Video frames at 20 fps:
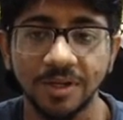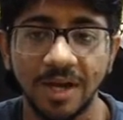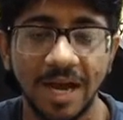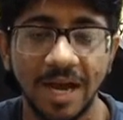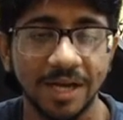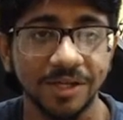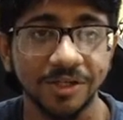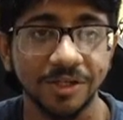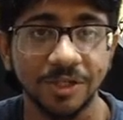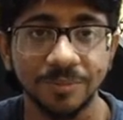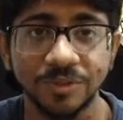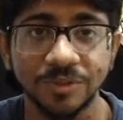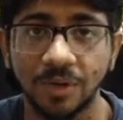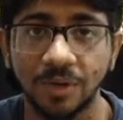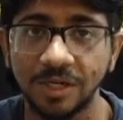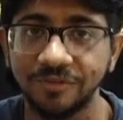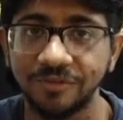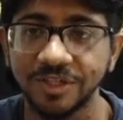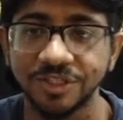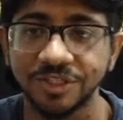Hacker Cups
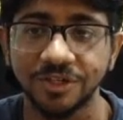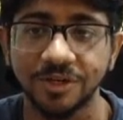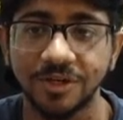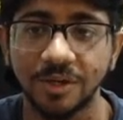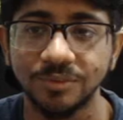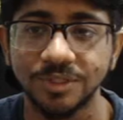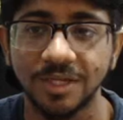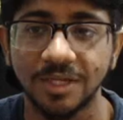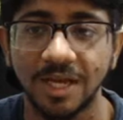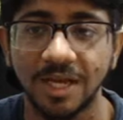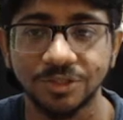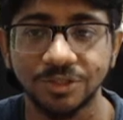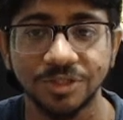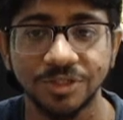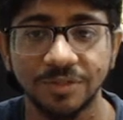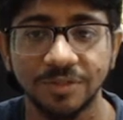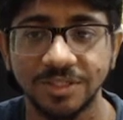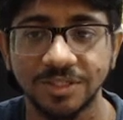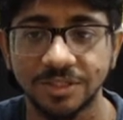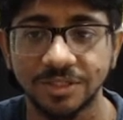qualification rounds last
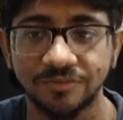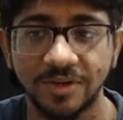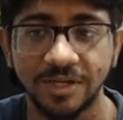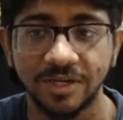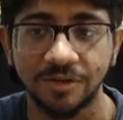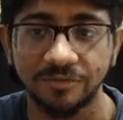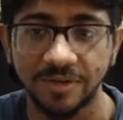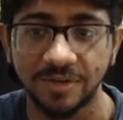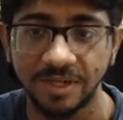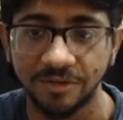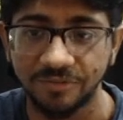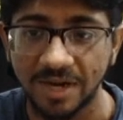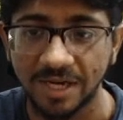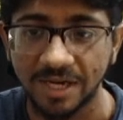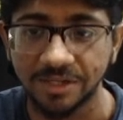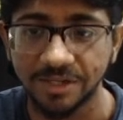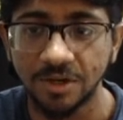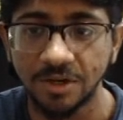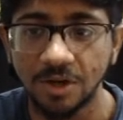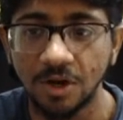question was in
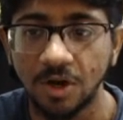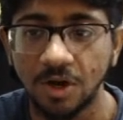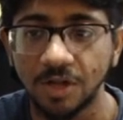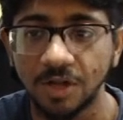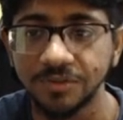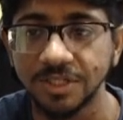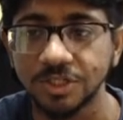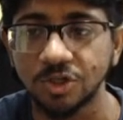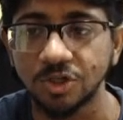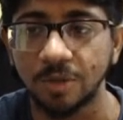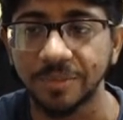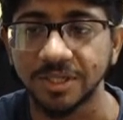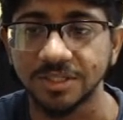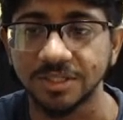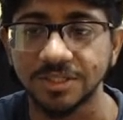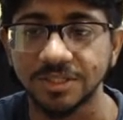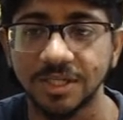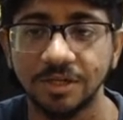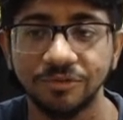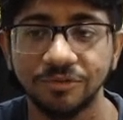fact on this topic
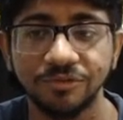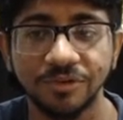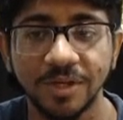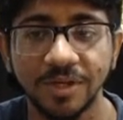itself.